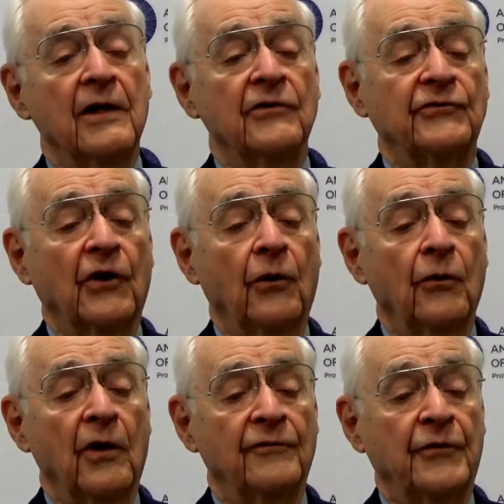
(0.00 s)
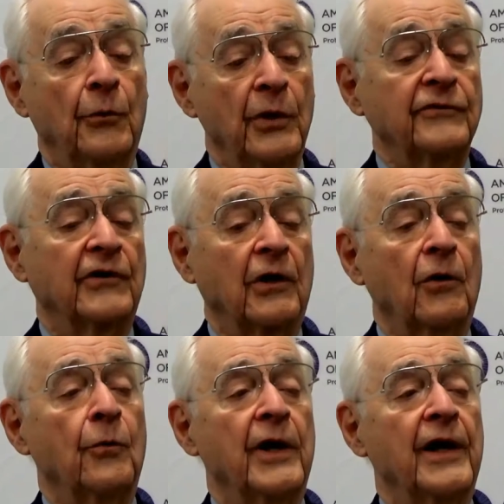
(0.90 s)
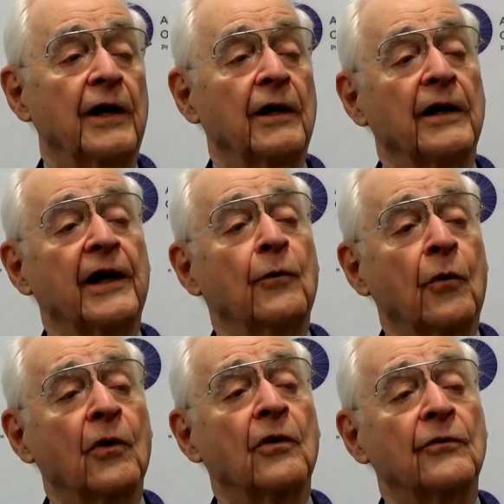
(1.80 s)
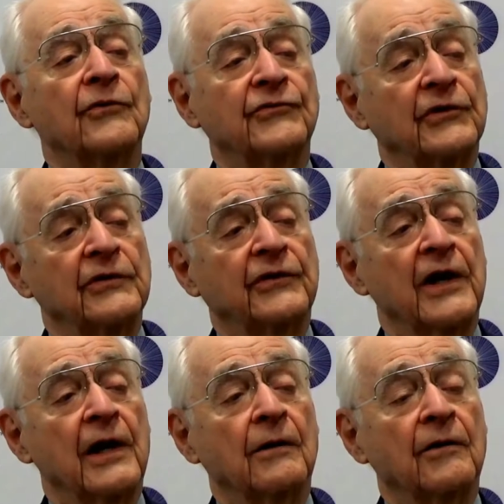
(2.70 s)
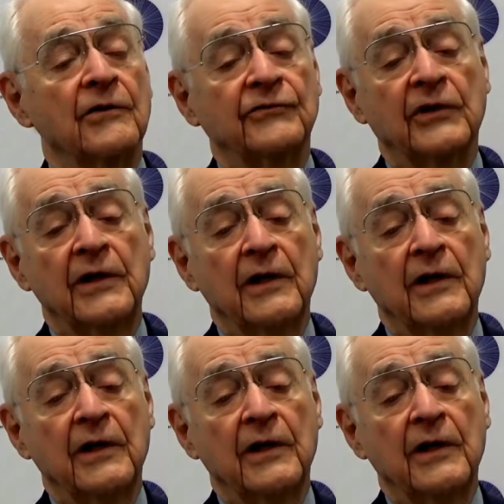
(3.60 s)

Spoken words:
So a few weeks ago, we held a World Research Congress